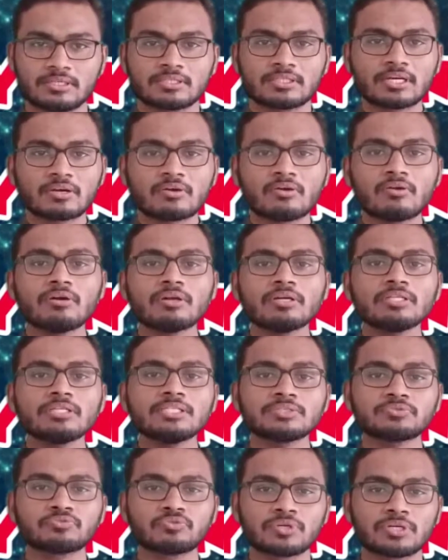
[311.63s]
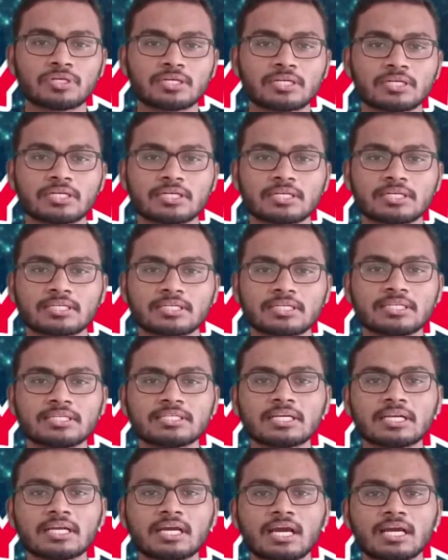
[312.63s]
The colonies were
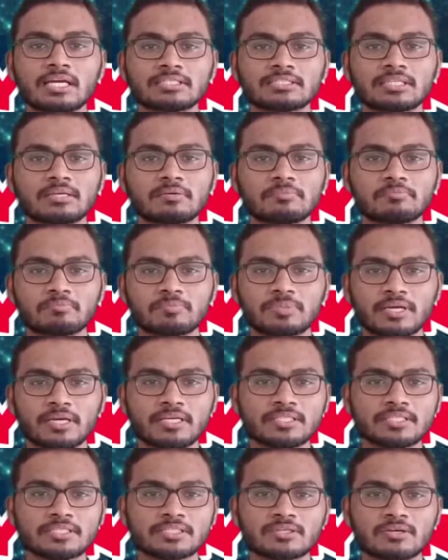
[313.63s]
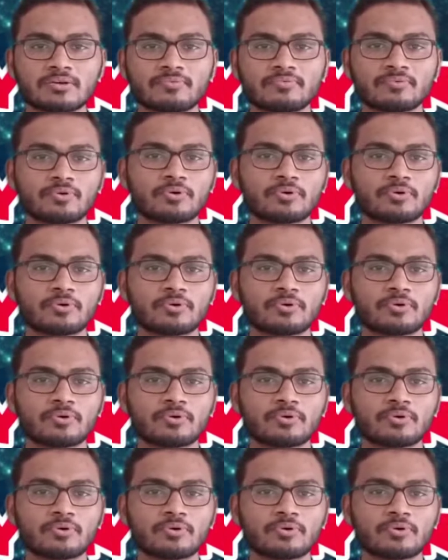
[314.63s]
treated as a place of